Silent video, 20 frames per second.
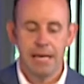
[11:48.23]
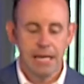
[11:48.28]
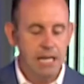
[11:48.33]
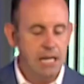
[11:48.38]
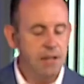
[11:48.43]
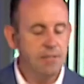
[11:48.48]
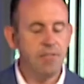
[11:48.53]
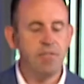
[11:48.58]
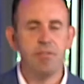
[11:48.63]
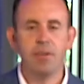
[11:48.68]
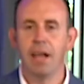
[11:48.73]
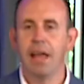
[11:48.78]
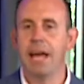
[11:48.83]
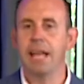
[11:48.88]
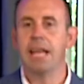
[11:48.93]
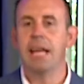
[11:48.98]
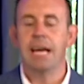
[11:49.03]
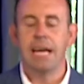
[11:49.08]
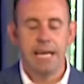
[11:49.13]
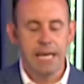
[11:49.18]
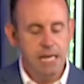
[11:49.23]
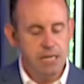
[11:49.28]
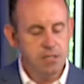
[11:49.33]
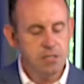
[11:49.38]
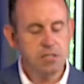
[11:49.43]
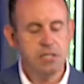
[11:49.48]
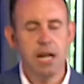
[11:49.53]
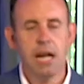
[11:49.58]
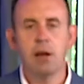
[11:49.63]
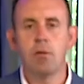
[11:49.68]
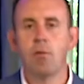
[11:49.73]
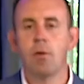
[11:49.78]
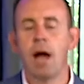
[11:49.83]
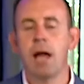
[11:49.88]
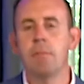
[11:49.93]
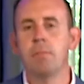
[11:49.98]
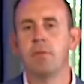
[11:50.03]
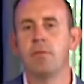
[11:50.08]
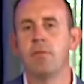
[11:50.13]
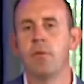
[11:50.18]
He fled. He stayed
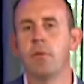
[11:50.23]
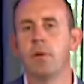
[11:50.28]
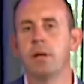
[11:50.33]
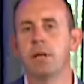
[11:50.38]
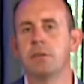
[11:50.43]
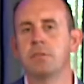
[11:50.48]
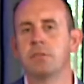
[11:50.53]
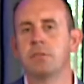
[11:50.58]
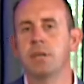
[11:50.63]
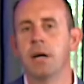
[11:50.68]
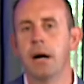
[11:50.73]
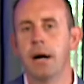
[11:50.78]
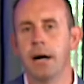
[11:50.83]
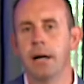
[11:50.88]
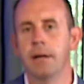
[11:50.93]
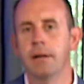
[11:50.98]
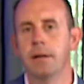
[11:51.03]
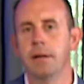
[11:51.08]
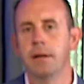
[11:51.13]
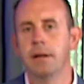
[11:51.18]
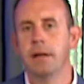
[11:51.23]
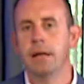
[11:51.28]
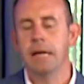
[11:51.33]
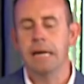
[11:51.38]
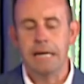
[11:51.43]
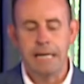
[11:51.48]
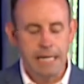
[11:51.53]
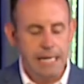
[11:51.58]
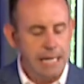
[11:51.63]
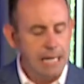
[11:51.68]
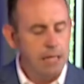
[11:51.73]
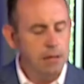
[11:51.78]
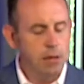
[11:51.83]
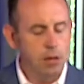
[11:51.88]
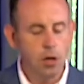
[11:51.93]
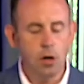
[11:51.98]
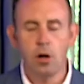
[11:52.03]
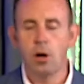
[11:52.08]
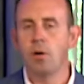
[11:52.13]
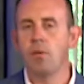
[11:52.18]
right before his God. He
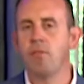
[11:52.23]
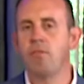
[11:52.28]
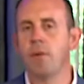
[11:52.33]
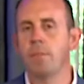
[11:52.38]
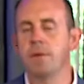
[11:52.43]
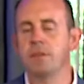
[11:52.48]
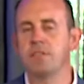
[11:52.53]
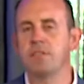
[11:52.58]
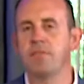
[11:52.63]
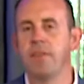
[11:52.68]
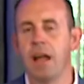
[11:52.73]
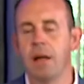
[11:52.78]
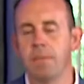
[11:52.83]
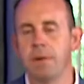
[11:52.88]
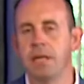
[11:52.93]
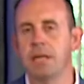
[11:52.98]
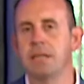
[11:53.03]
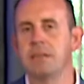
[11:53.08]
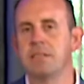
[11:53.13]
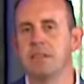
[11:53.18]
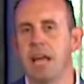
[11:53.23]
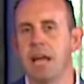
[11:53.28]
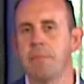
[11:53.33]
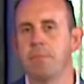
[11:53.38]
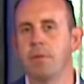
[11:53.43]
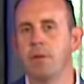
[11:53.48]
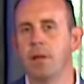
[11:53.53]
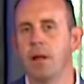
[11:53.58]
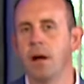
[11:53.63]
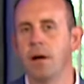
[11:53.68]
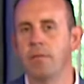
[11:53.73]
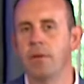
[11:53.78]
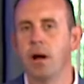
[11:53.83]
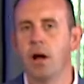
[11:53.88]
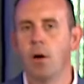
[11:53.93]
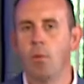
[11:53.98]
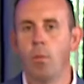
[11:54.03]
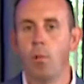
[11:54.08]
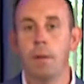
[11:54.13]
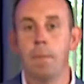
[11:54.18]
learned from his family example of
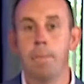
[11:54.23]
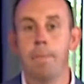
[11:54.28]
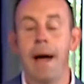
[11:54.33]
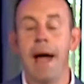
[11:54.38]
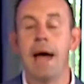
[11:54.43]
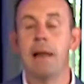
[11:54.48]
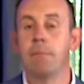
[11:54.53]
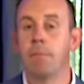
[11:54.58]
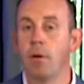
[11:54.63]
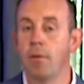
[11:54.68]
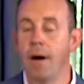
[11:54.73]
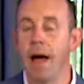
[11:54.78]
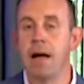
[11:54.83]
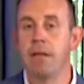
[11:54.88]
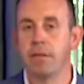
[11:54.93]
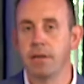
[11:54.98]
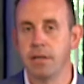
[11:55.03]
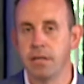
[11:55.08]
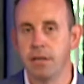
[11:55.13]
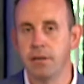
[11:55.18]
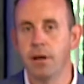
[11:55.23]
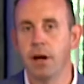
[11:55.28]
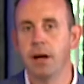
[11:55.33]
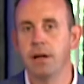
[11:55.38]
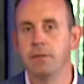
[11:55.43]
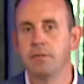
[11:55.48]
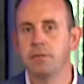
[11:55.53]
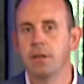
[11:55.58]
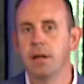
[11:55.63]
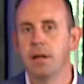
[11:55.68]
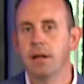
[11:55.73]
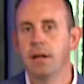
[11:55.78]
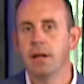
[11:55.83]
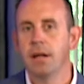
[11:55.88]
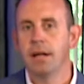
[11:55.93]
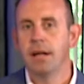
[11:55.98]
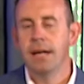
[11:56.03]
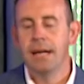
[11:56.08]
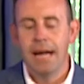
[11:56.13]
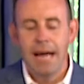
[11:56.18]
what bad morality does.
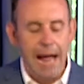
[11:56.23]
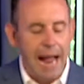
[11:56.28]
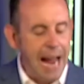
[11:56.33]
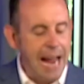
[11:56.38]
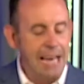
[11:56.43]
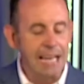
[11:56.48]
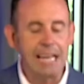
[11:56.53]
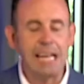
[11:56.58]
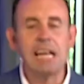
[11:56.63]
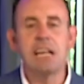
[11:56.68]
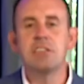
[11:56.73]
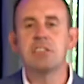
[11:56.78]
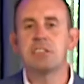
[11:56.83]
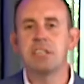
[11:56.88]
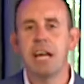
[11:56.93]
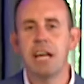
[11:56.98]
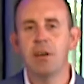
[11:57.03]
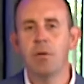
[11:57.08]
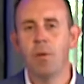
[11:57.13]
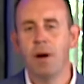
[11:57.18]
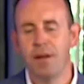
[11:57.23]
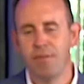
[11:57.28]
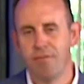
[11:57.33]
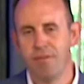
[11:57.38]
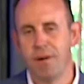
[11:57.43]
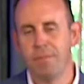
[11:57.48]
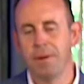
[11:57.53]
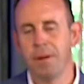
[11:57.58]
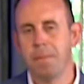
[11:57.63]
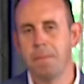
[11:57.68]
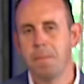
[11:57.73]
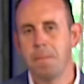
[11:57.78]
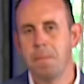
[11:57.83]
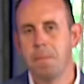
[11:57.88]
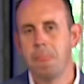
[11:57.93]
And he stayed away from it.